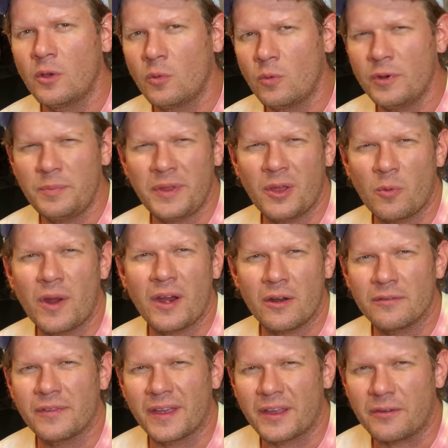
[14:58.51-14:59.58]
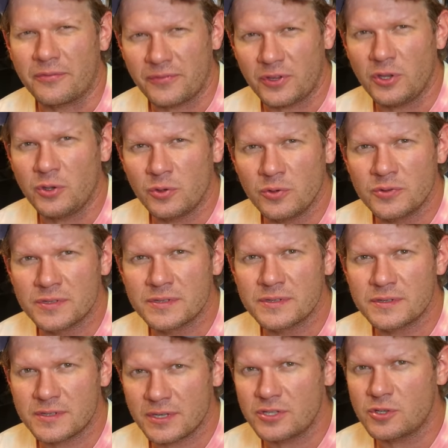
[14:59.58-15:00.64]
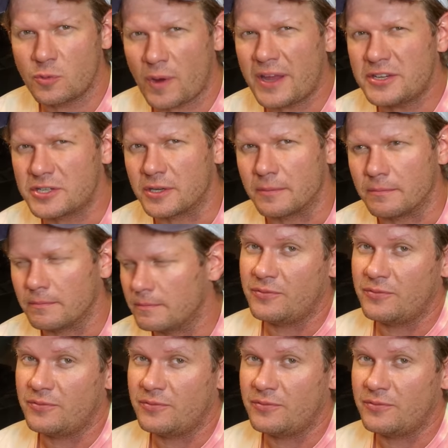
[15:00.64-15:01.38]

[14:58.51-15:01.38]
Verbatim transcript: would be aware of like a fuse situation.